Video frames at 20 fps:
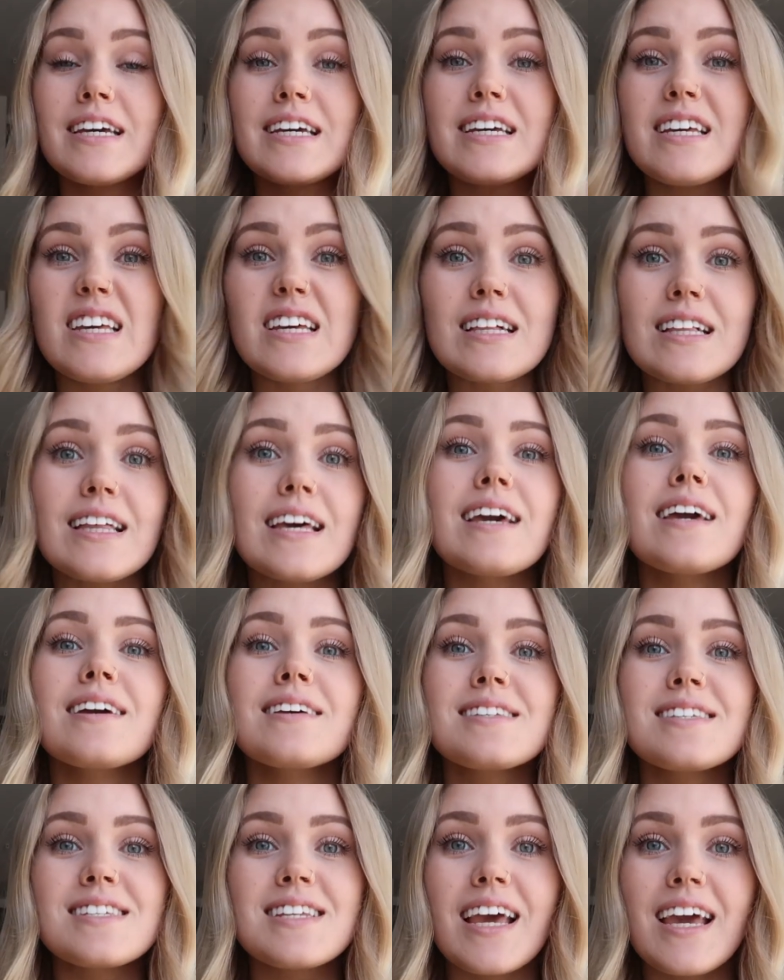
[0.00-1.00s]
healing
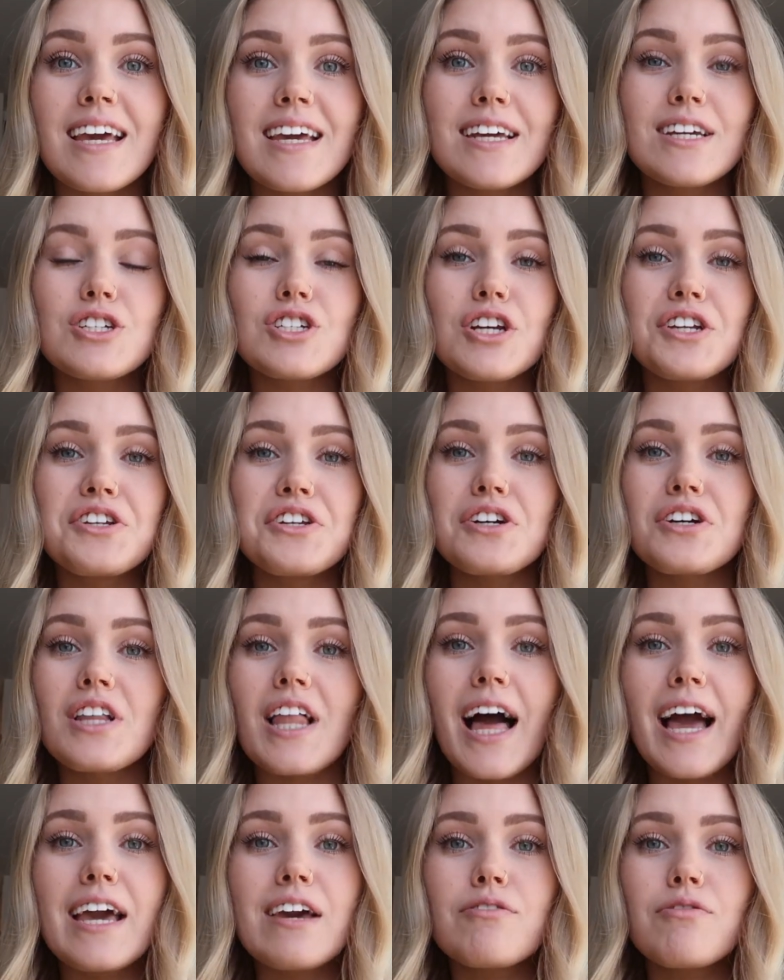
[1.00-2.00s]
stage in your
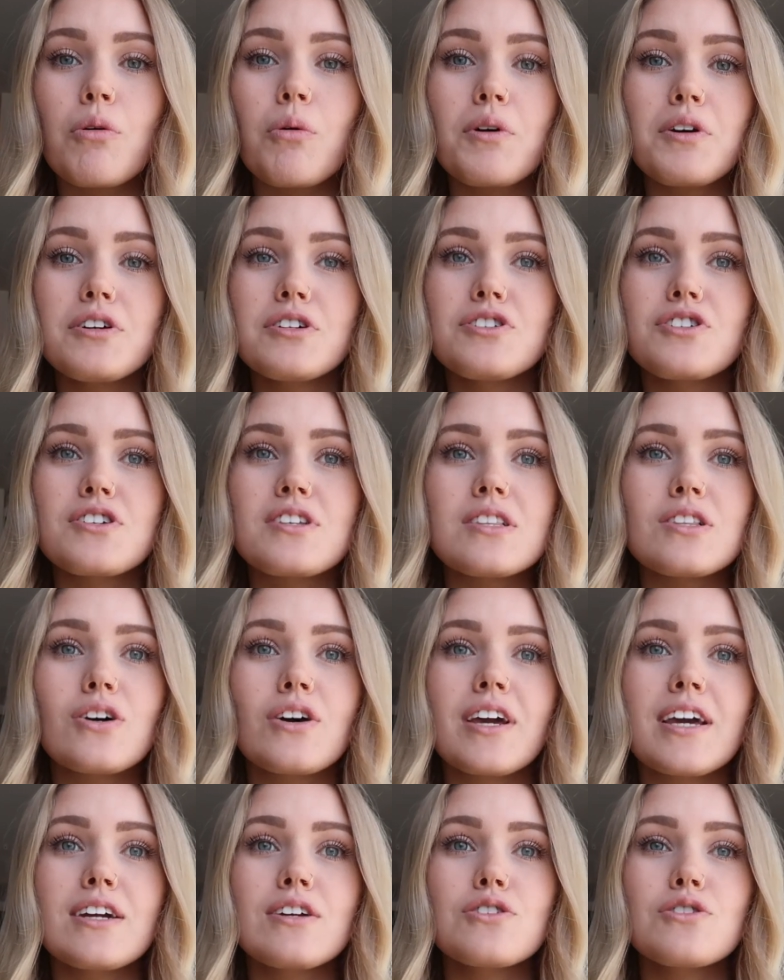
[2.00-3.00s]
life or you're just
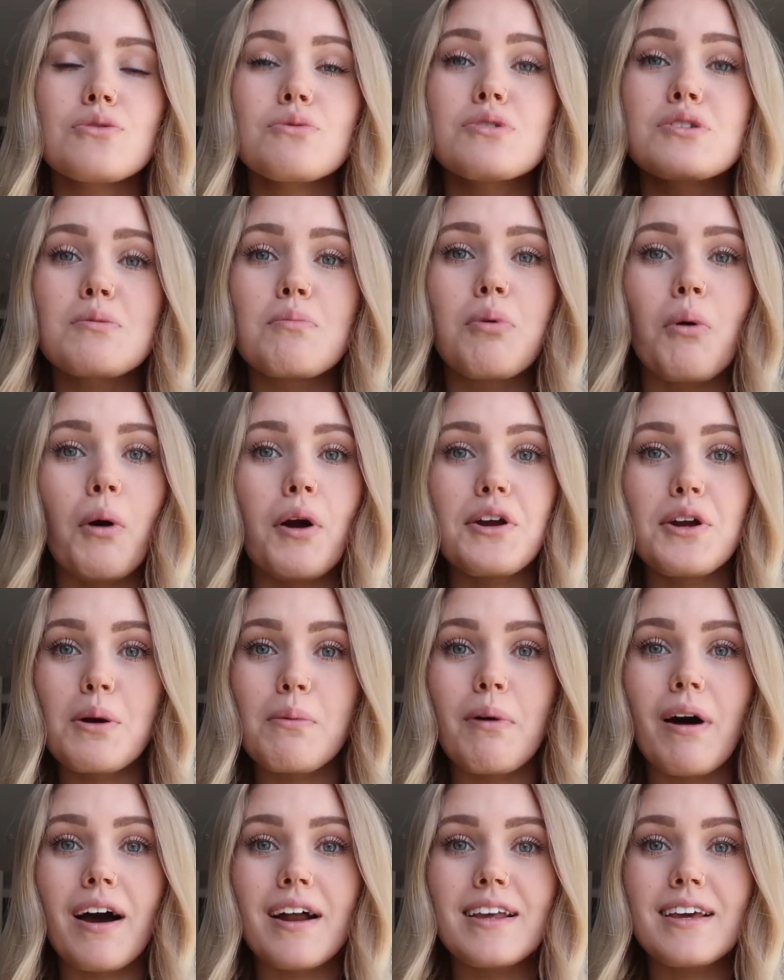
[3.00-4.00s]
looking to support your
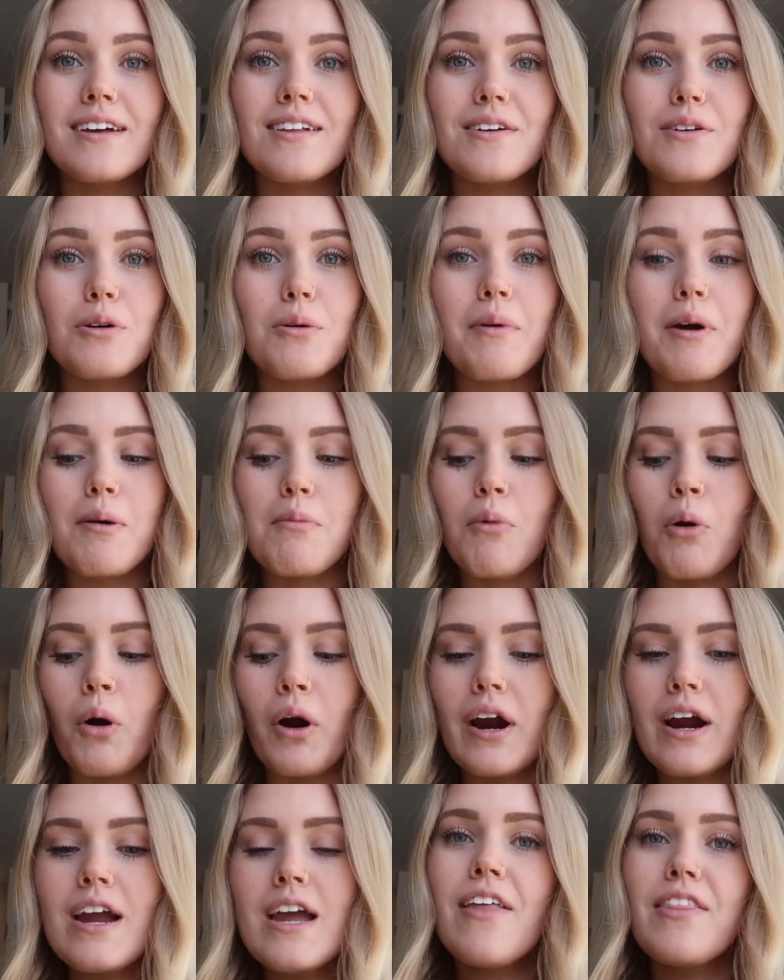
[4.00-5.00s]
body a little bit
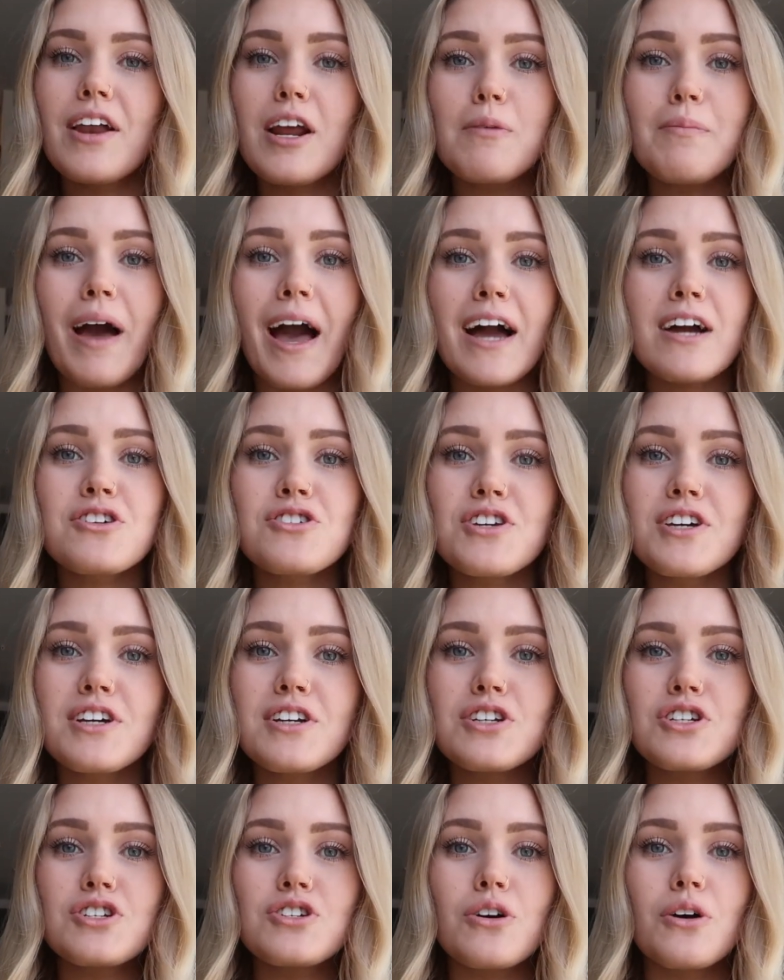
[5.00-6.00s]
more. And then I'm actually
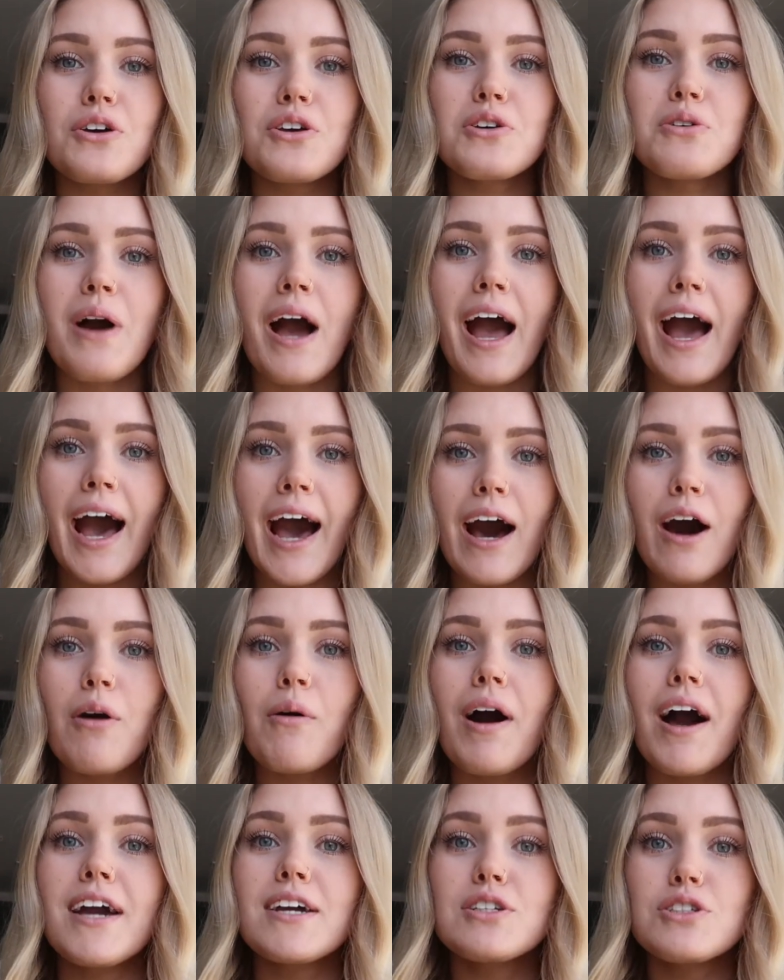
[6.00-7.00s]
gonna show you how
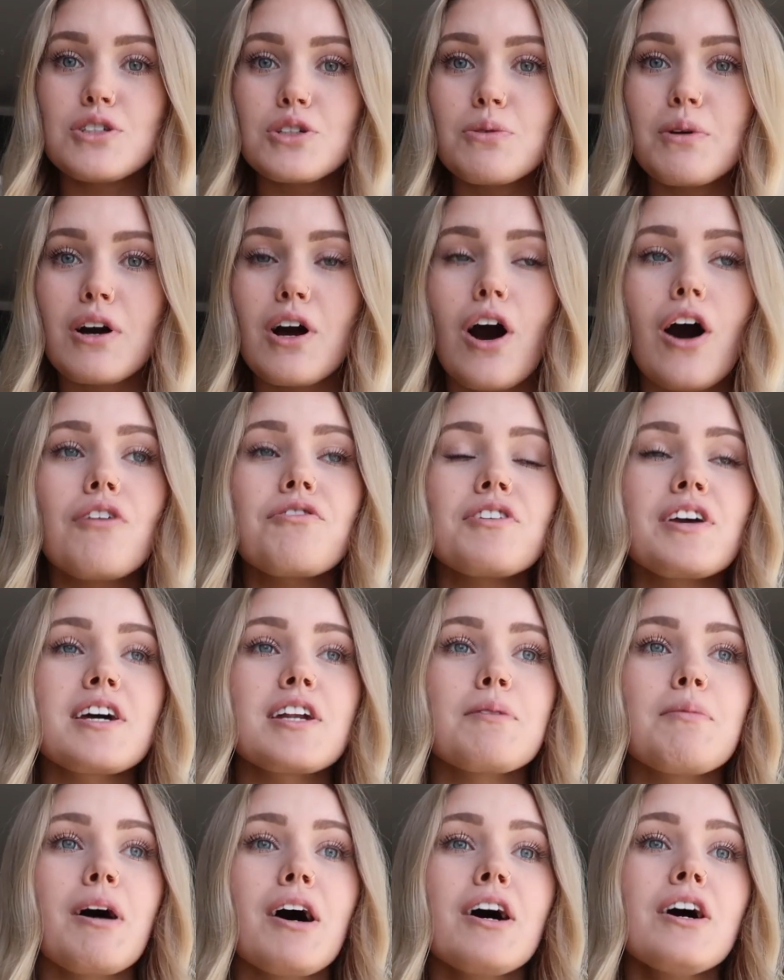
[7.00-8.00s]
I do a coffee
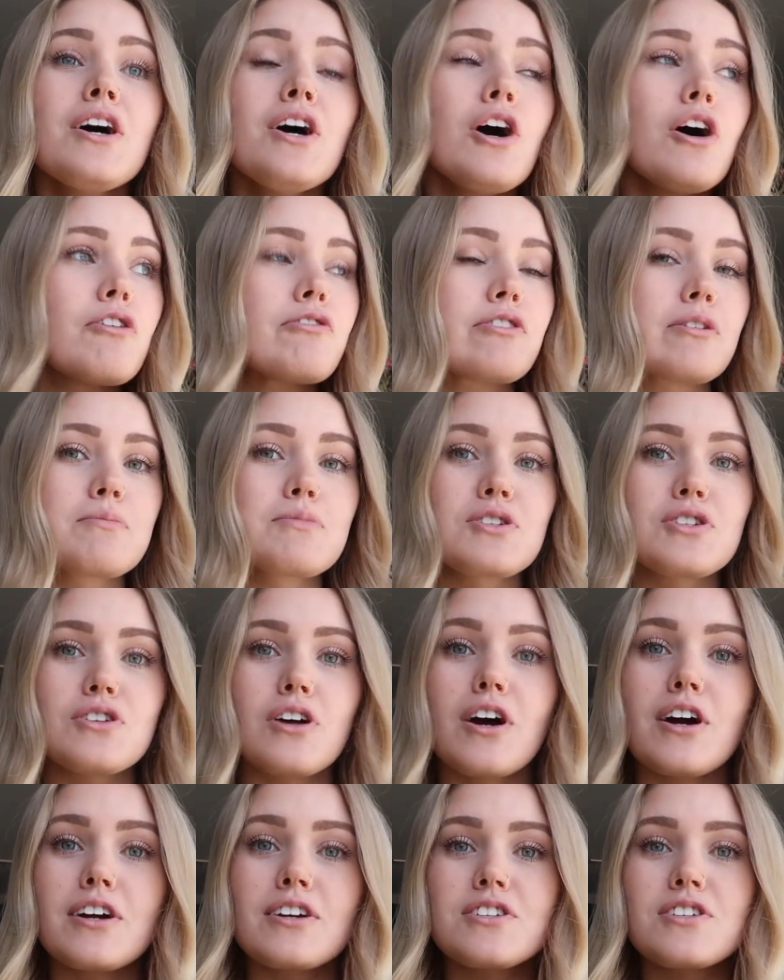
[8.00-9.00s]
enema from
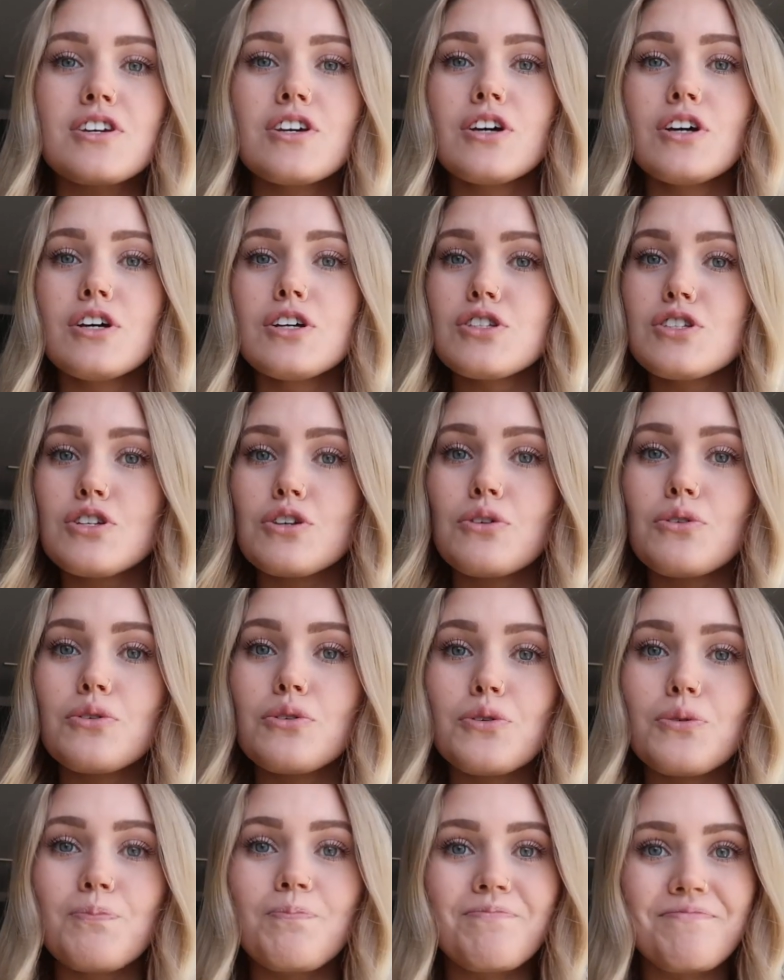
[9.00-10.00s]
start
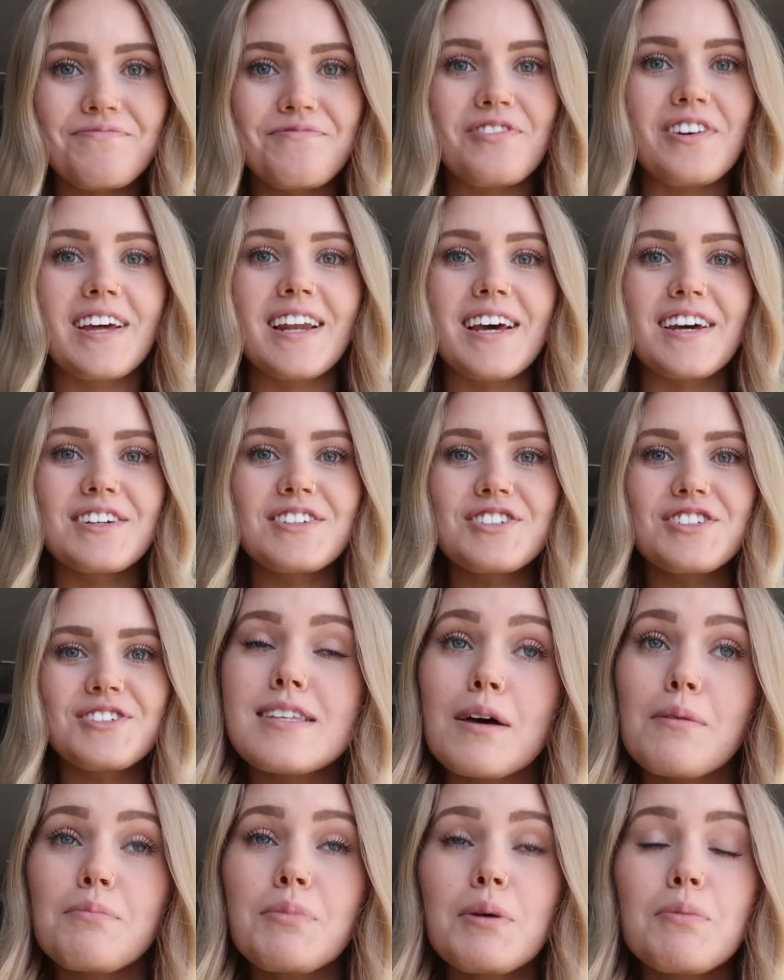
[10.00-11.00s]
to finish.
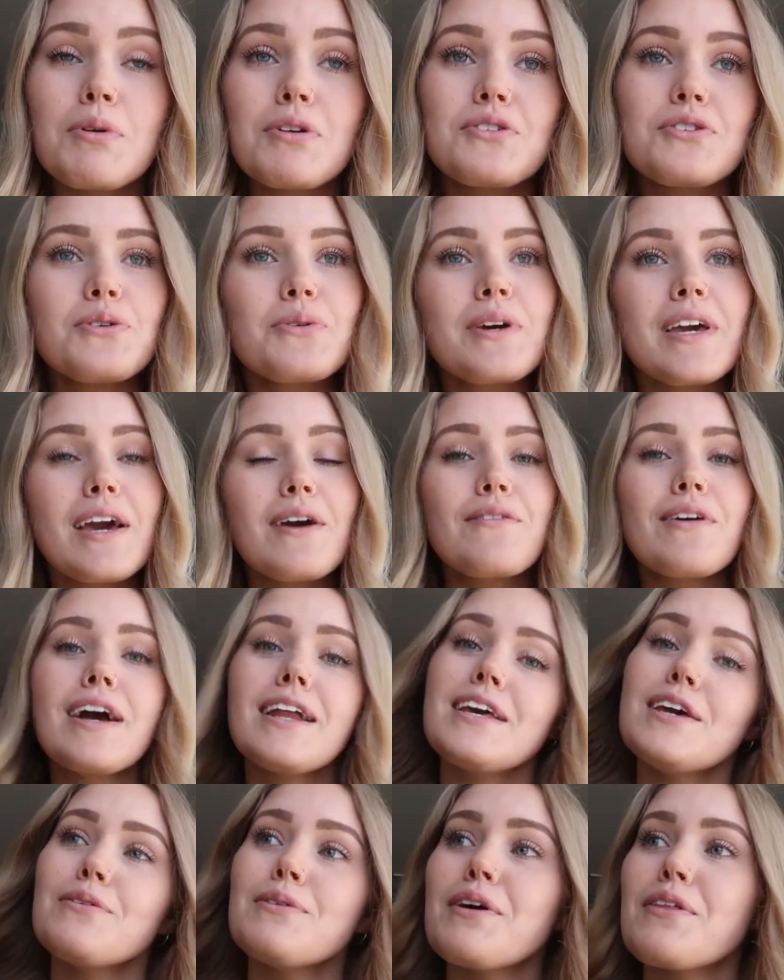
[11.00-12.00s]
Some people do get
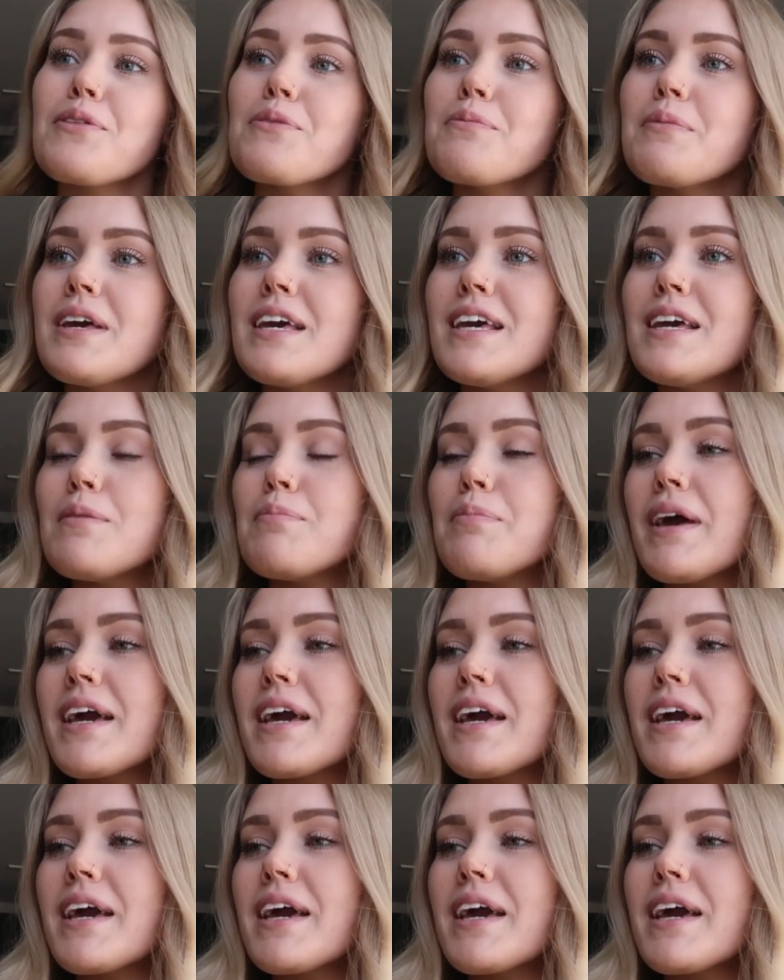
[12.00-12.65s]
ready with me,